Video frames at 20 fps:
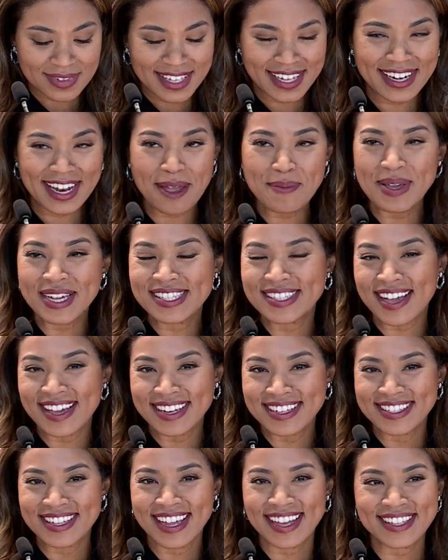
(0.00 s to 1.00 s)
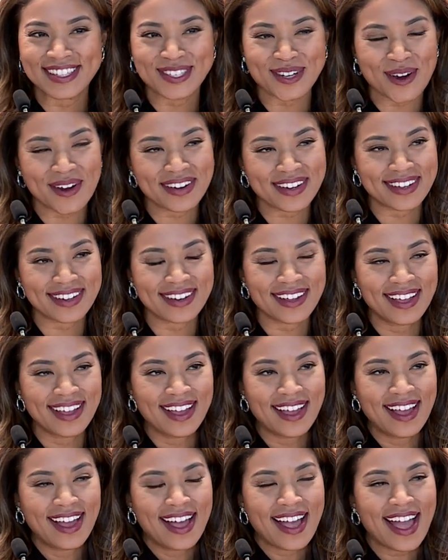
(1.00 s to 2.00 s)
And I'm excited to get started.
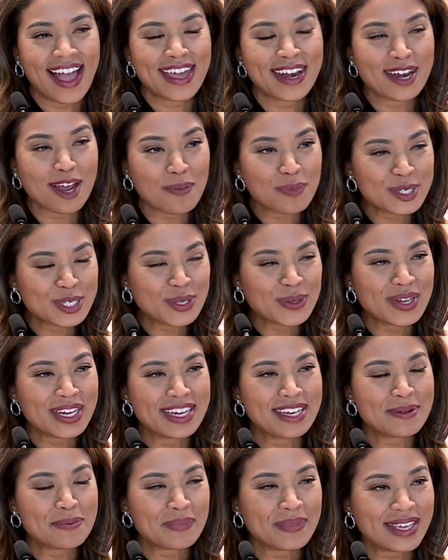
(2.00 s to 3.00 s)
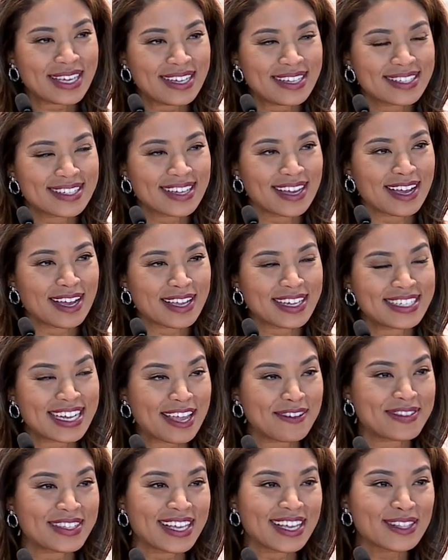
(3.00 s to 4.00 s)
I had an opportunity to meet
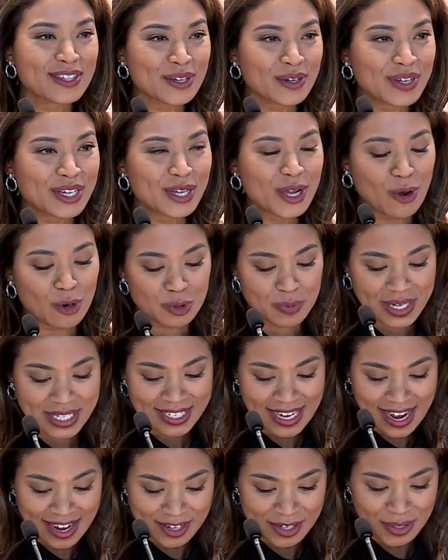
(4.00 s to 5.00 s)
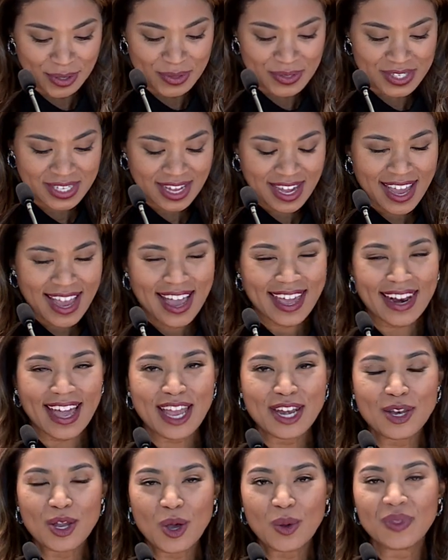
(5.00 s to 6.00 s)
Dave Ziegler and Coach McDaniels, and
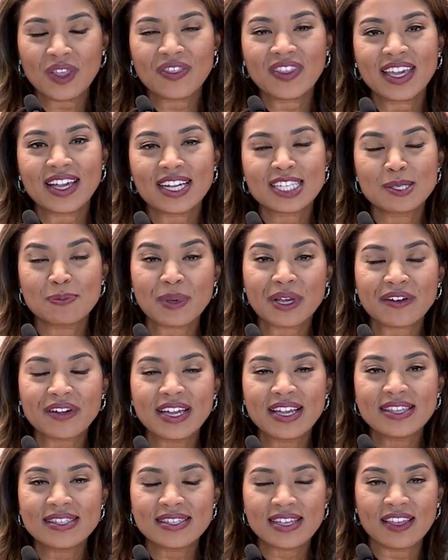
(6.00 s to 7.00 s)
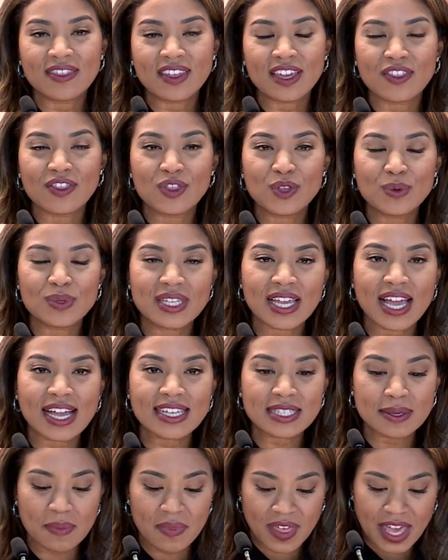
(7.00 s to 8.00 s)
I know that the experience and the
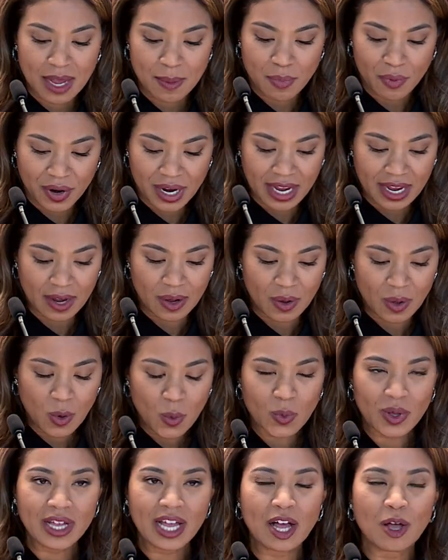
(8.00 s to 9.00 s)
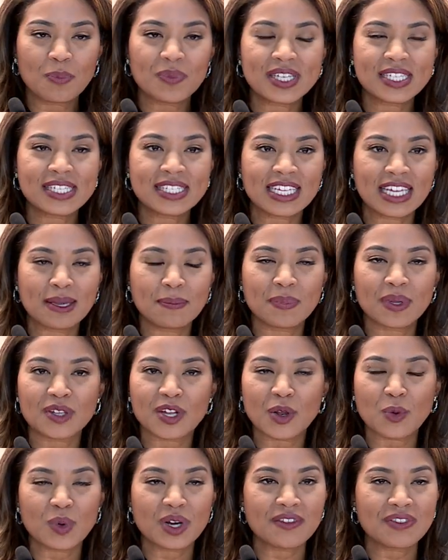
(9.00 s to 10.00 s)
enthusiasm they bring will help this team build
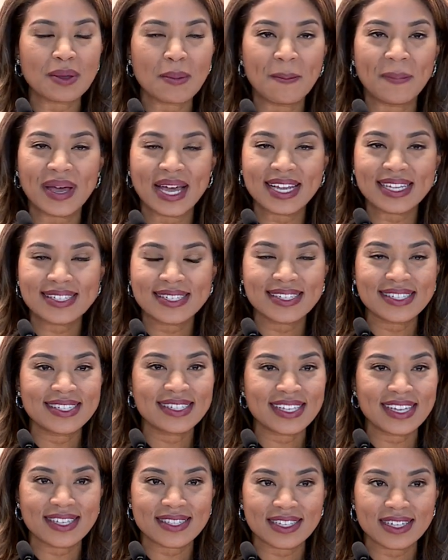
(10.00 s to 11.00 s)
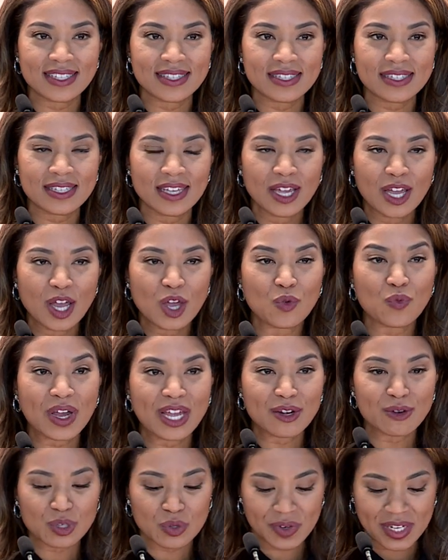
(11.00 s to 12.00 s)
on one of the best seasons in
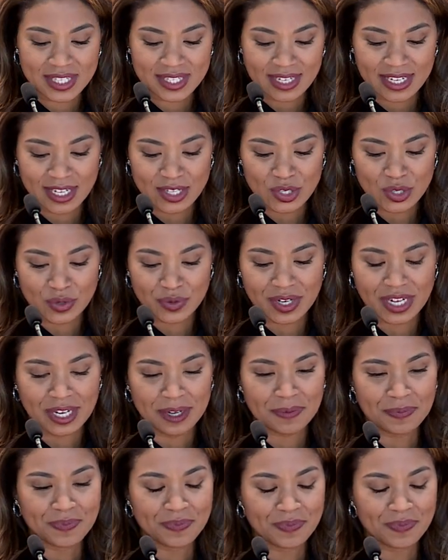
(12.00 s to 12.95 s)
Raiders' recent history.